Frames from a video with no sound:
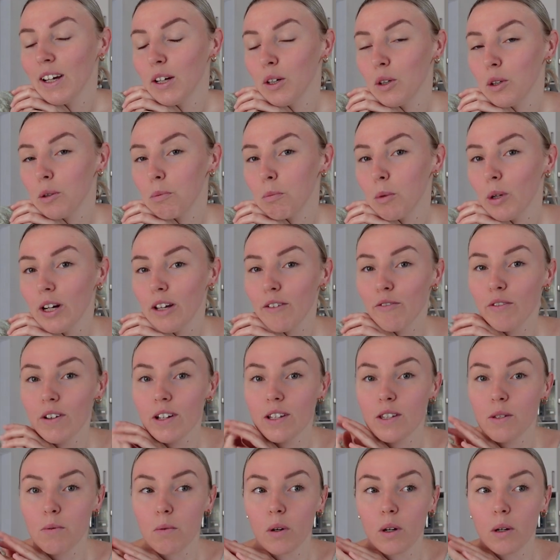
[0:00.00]
Good morning
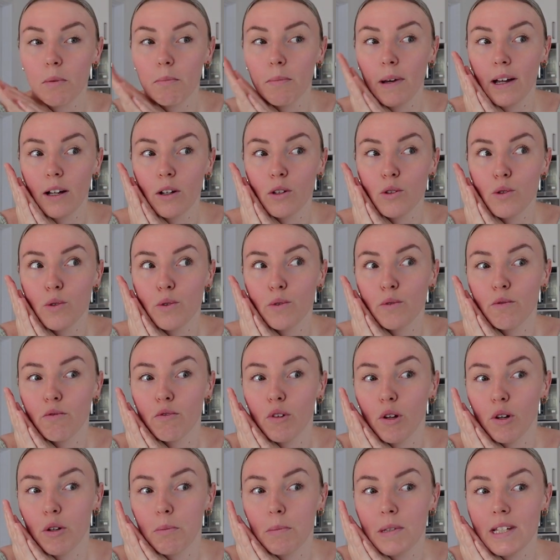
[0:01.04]
friends, welcome back to
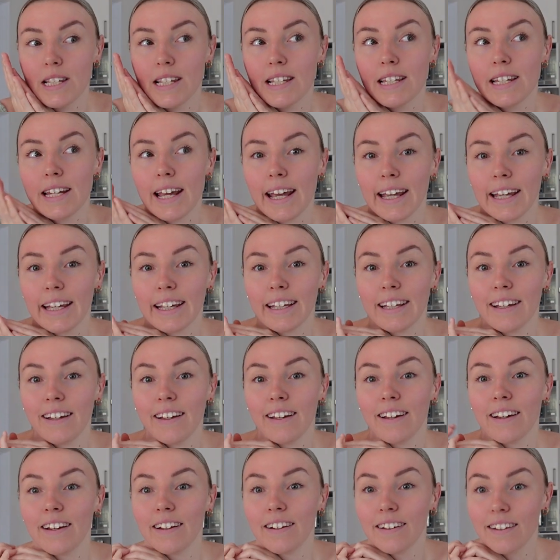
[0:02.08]
Vlogmas
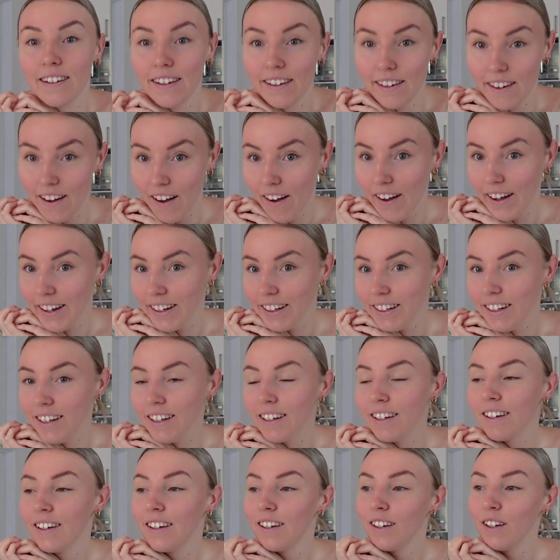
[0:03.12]
day 9.
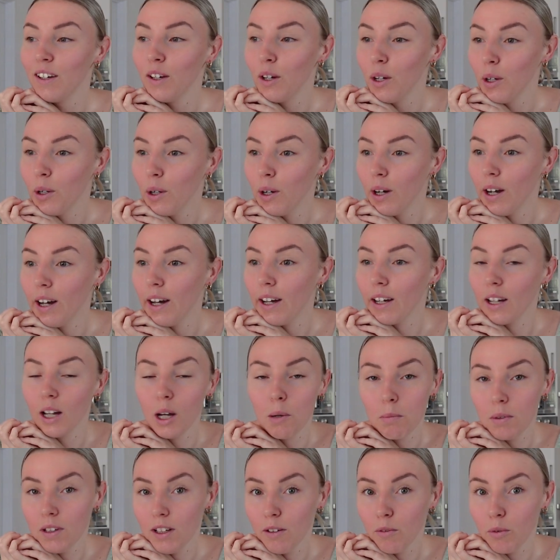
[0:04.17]
I
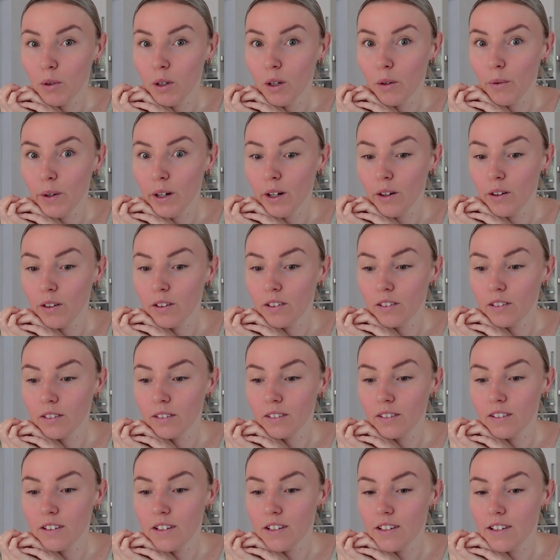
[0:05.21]
can't believe we're already on
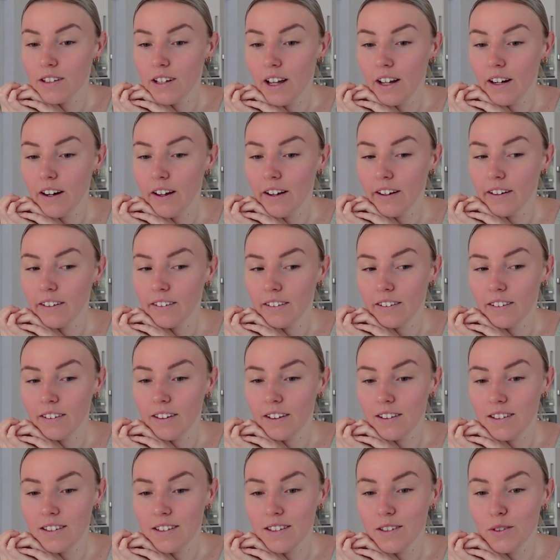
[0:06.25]
day 9.
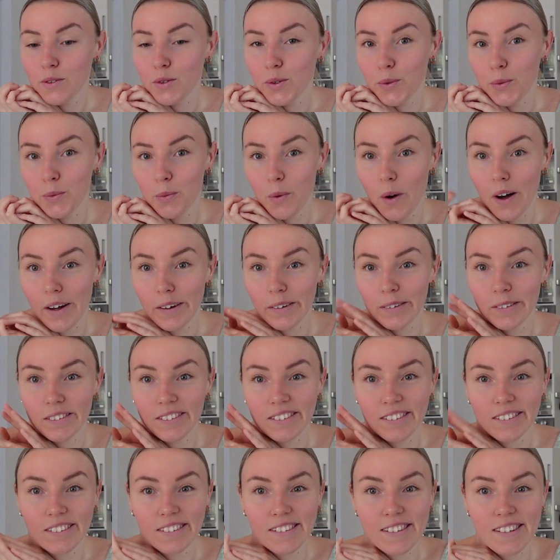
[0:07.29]
That's
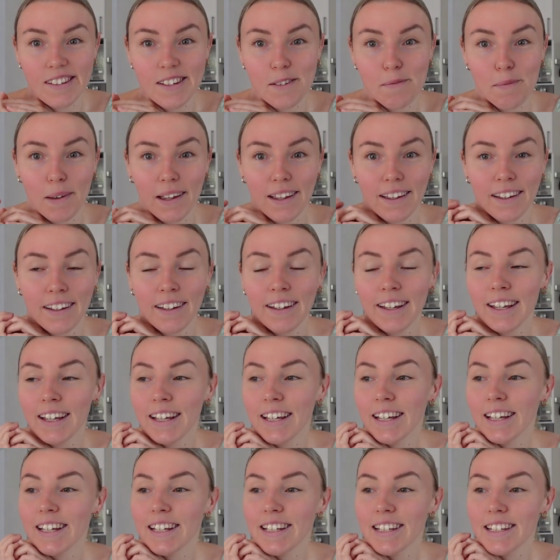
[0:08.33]
wild to me.
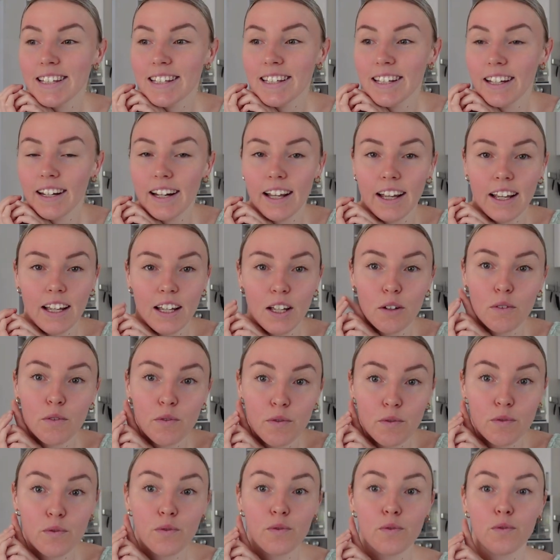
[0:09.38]

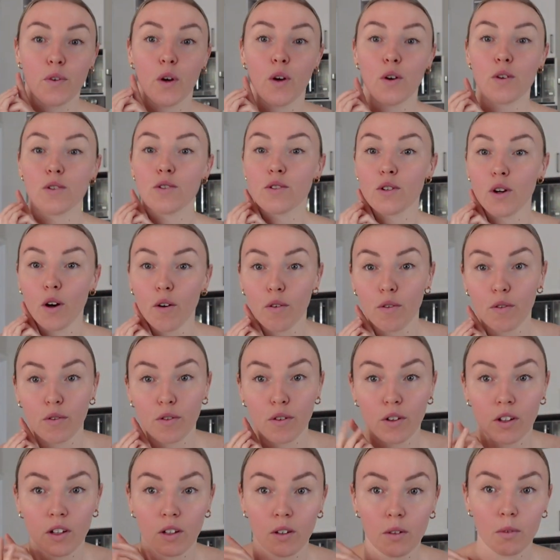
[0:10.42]
Today, first
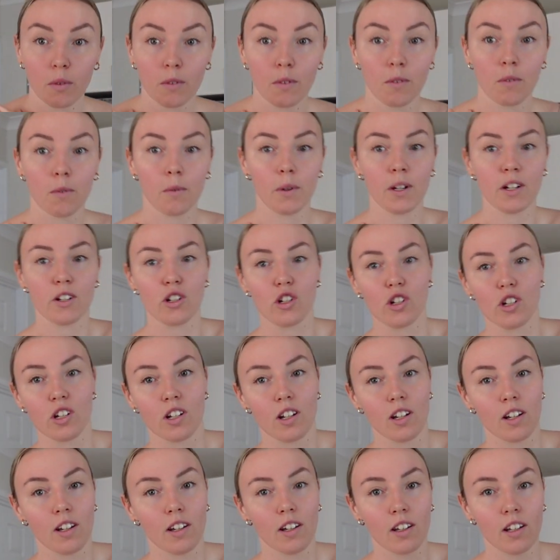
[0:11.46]
off, which
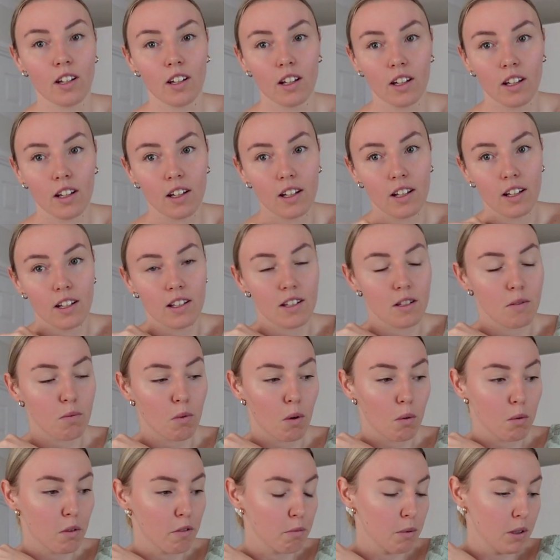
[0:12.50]
is
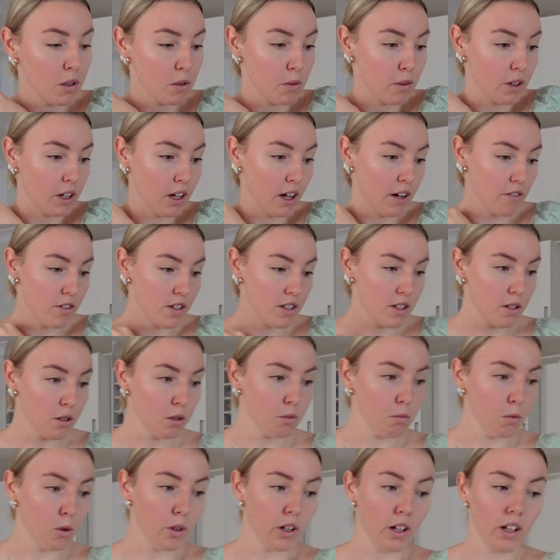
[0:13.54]
what we've been doing every single
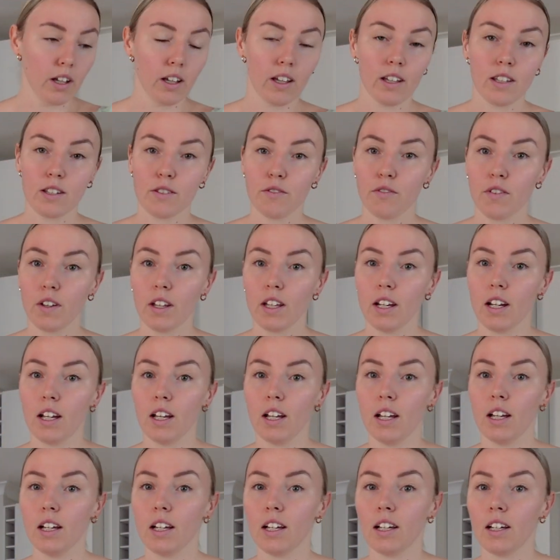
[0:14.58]
morning, is
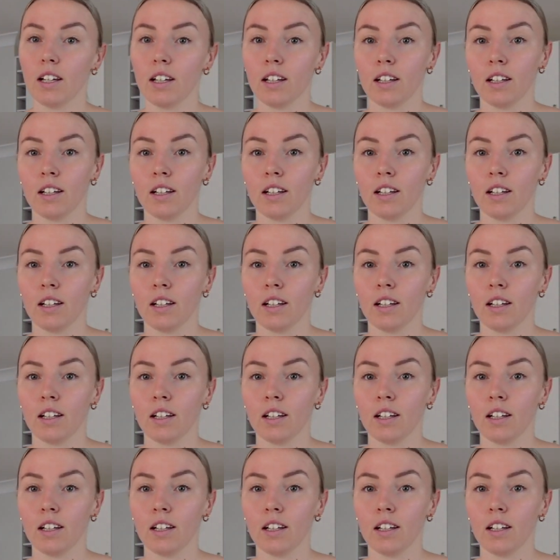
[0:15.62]
feeding